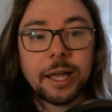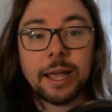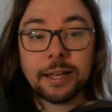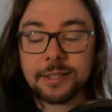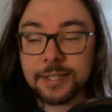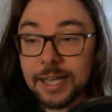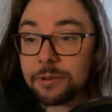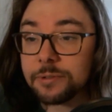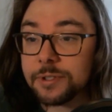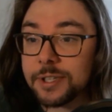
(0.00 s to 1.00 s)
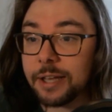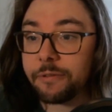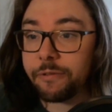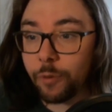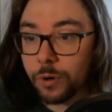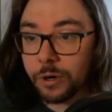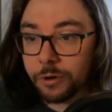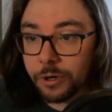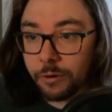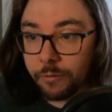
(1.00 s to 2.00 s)
and sounds at
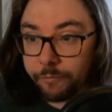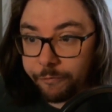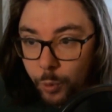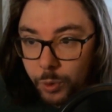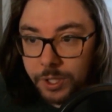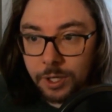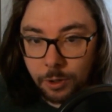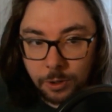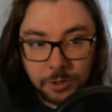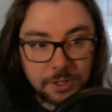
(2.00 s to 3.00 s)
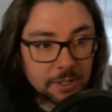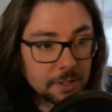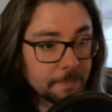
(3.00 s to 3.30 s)
440 Hz.